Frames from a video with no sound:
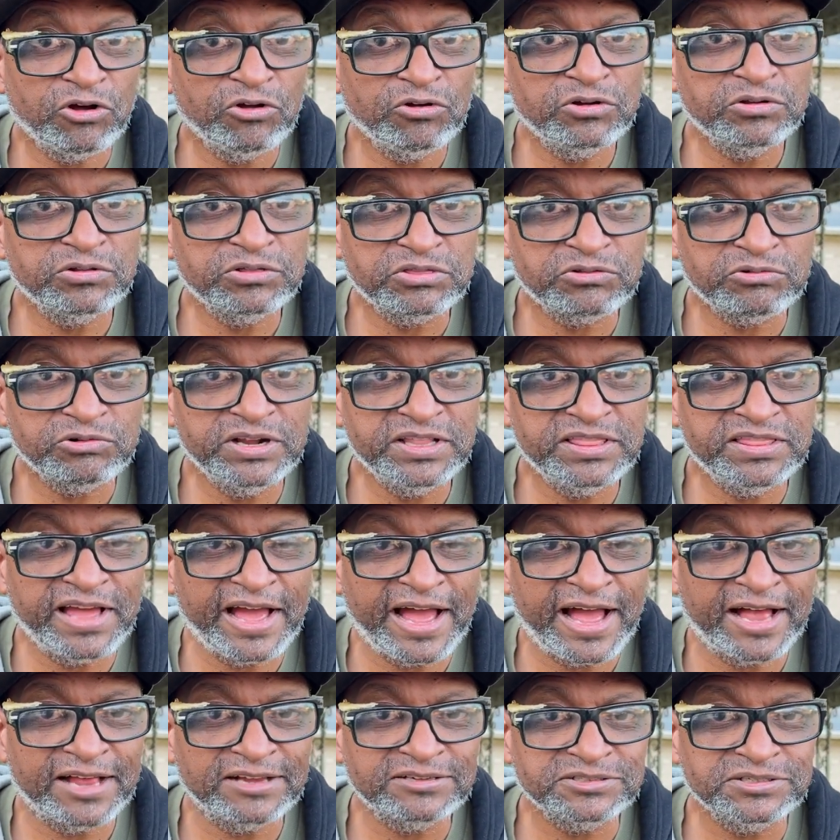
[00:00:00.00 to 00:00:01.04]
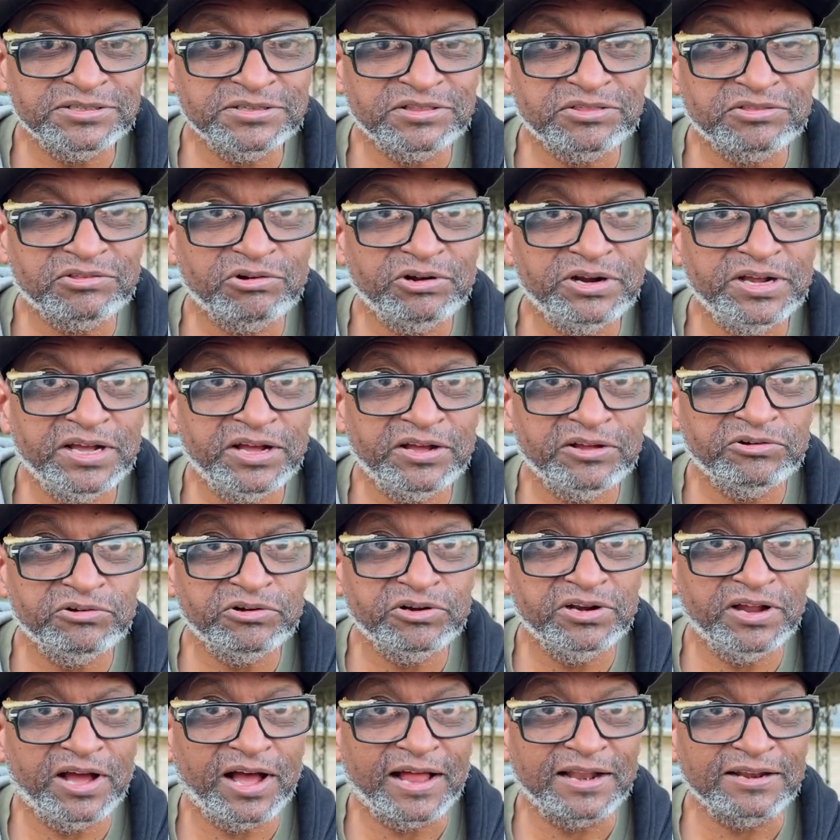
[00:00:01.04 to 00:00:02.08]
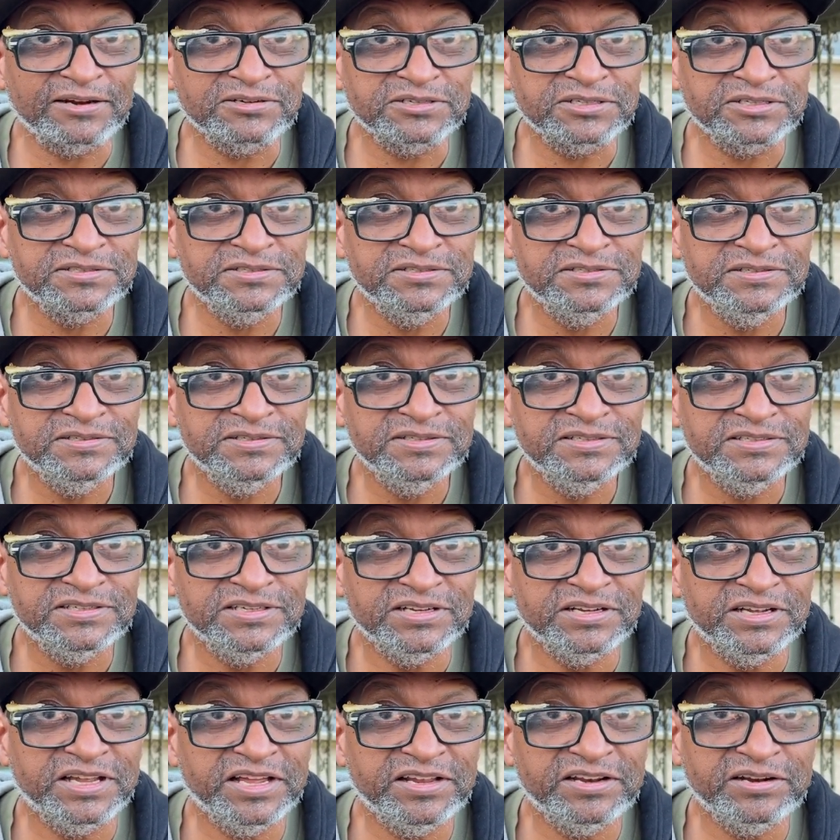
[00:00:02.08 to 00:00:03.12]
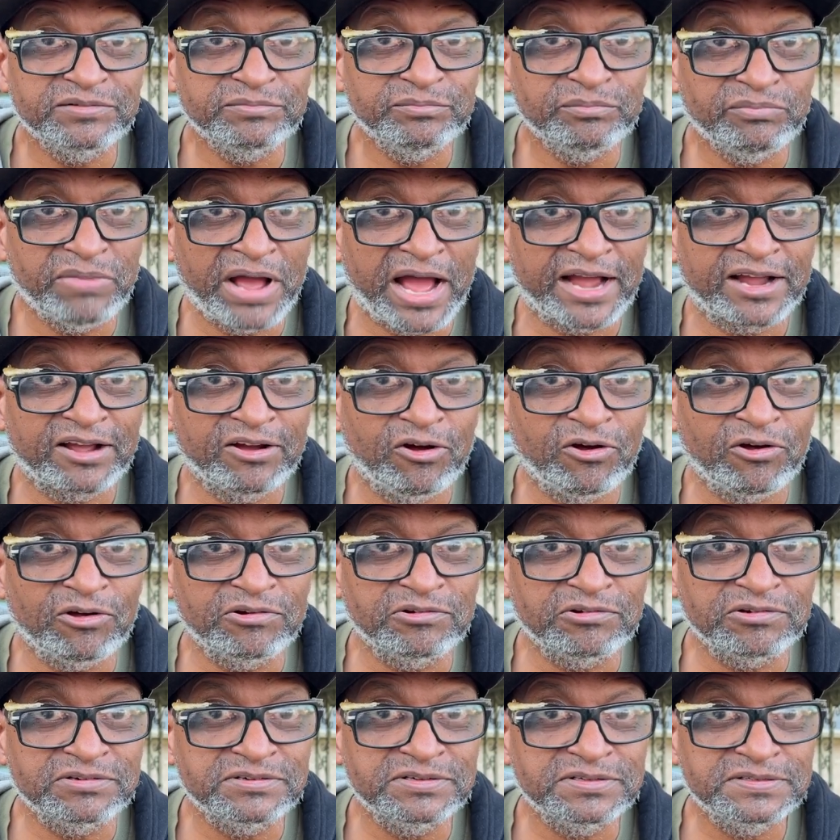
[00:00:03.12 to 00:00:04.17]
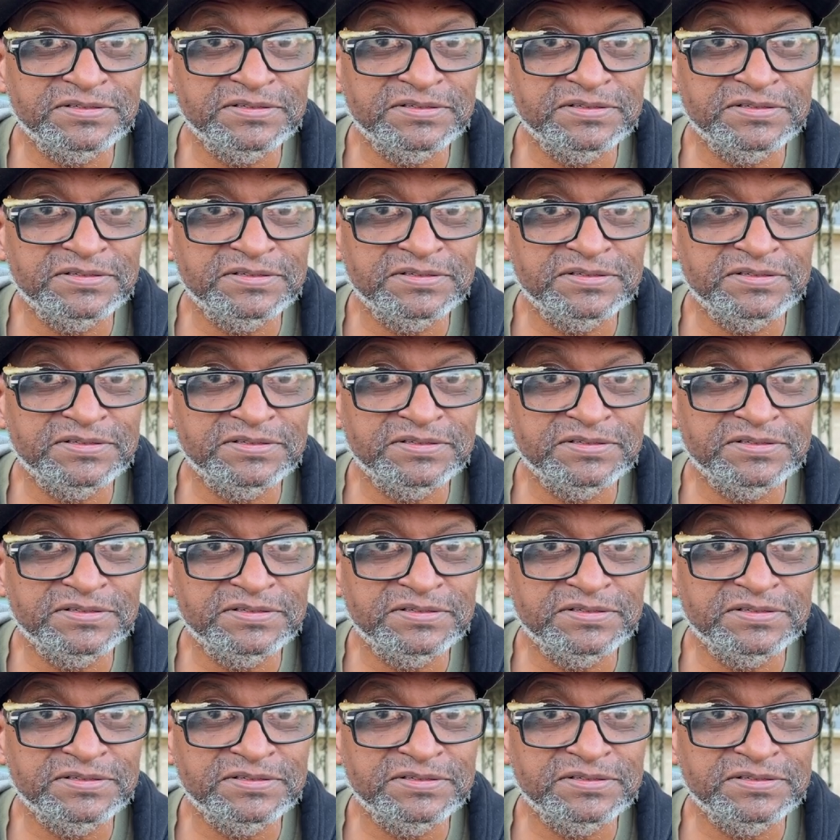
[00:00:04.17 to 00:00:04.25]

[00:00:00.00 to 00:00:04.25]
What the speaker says: Total $3,300 to get it back on.